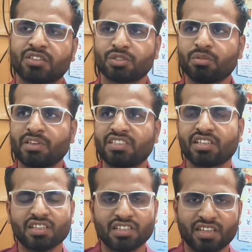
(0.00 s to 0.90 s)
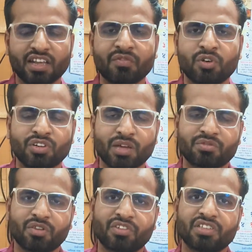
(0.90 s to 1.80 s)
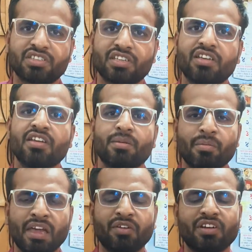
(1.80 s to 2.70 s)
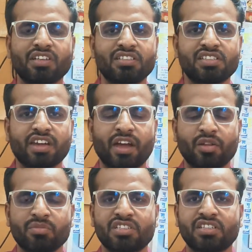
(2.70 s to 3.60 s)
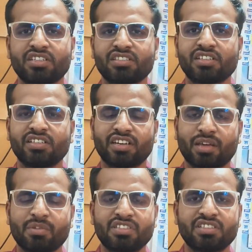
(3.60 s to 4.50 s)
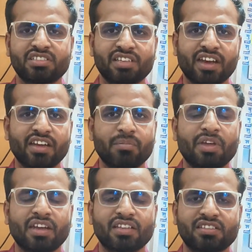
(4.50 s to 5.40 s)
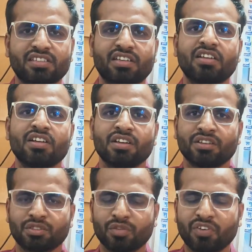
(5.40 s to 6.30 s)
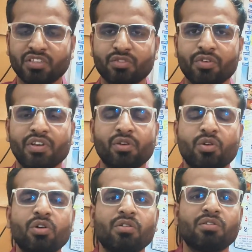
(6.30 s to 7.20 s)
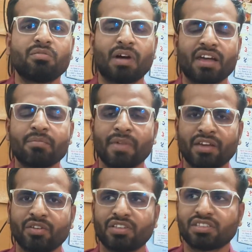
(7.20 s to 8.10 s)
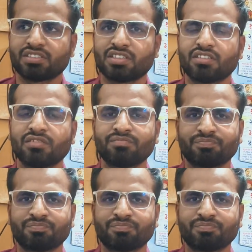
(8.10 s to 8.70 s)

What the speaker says: So basically there are four types of testing: manual testing, automation testing, database testing, and API testing. So first we will go by manual testing.